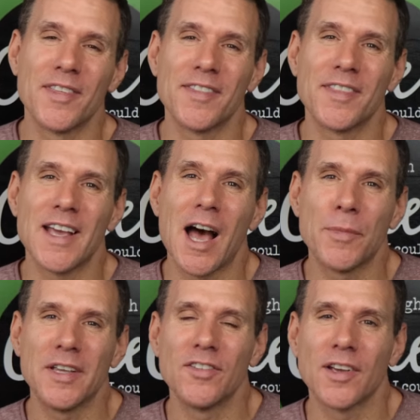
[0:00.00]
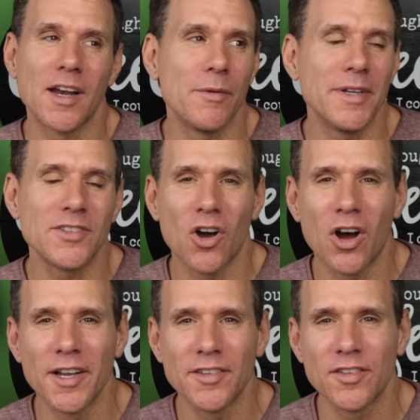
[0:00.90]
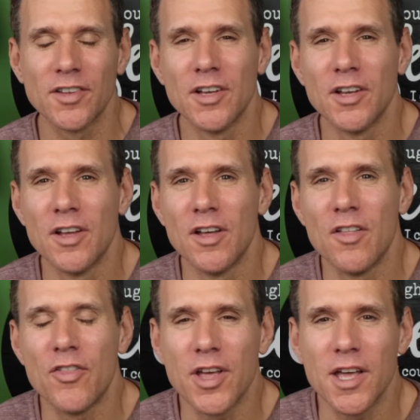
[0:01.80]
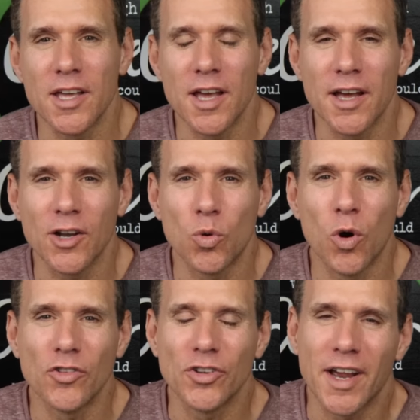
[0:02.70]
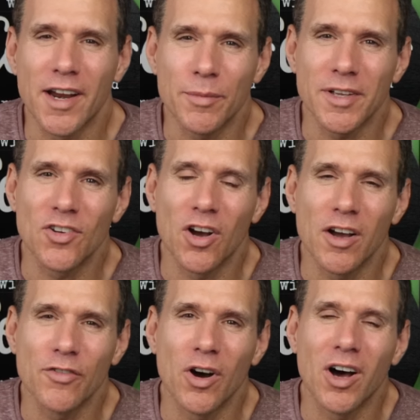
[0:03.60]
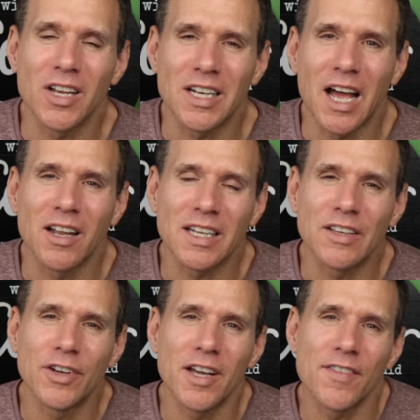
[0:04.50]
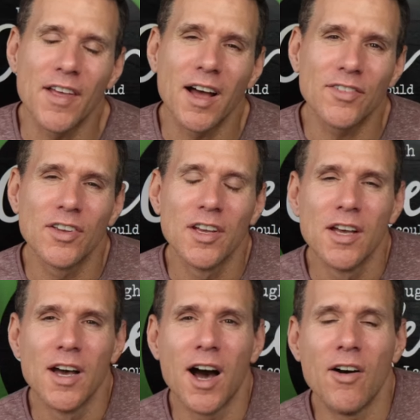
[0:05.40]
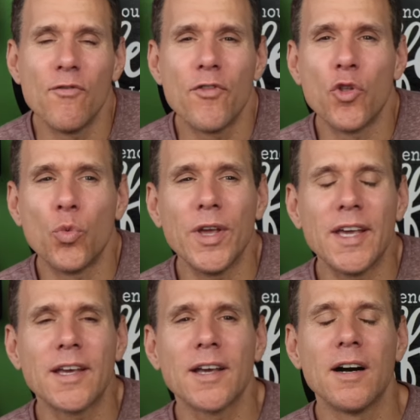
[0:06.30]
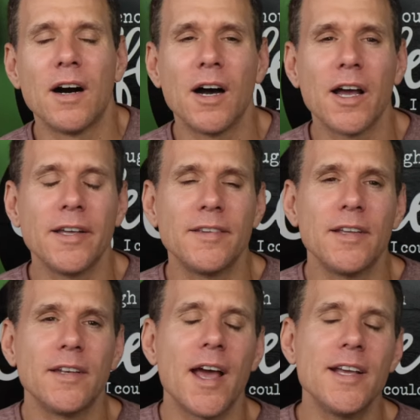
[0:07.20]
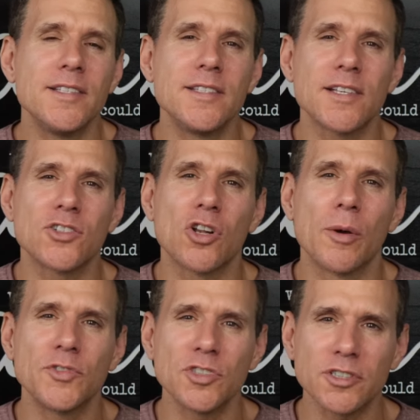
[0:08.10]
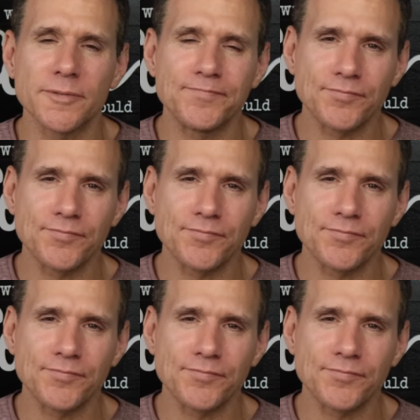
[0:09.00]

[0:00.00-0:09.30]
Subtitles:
the hammies are getting a bit tight, the quads are getting a bit tight. I thought I'll leave it at that. For the week, I did 86 kilometers,